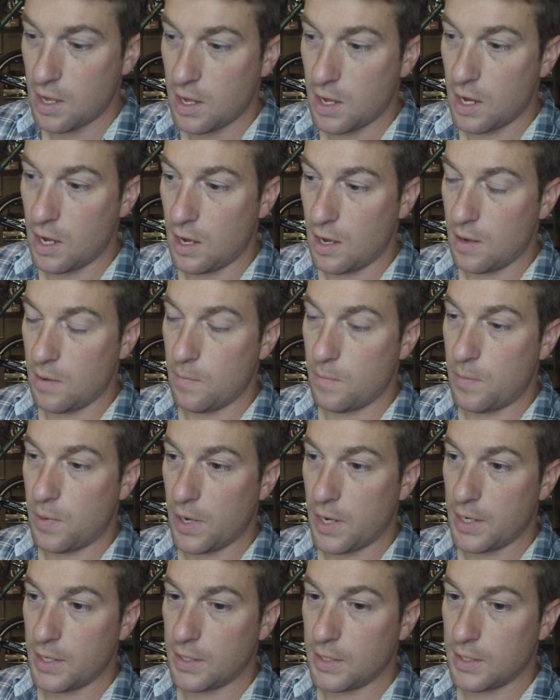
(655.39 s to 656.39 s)

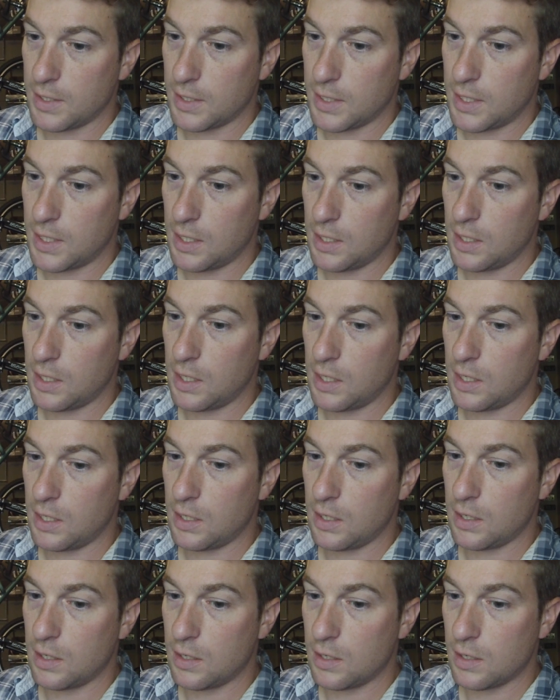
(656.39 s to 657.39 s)
But
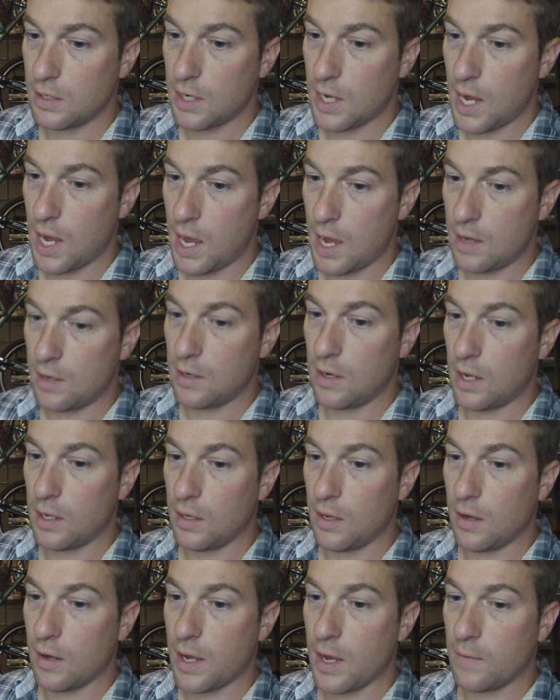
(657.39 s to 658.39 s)
he, not
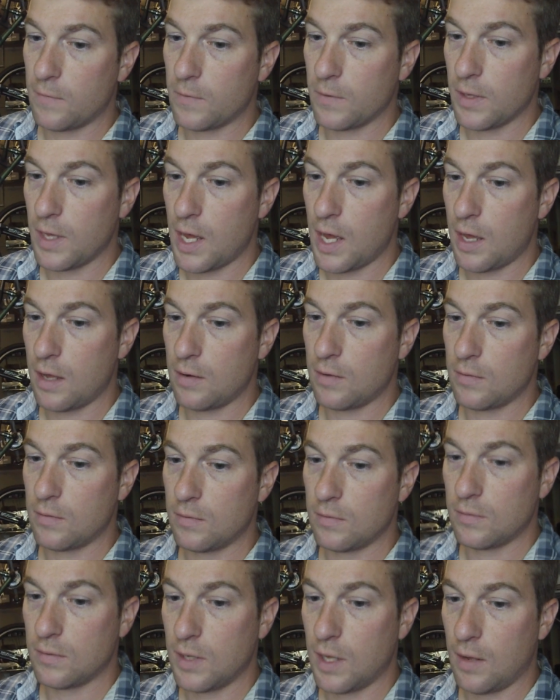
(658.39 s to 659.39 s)
long after that
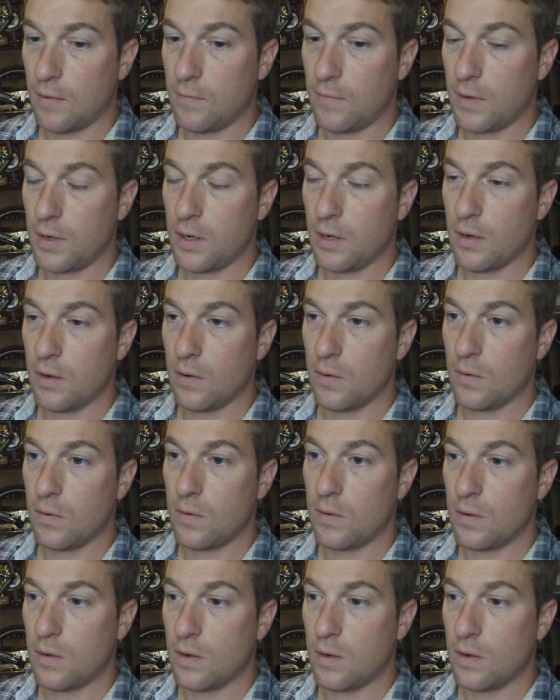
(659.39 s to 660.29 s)
video,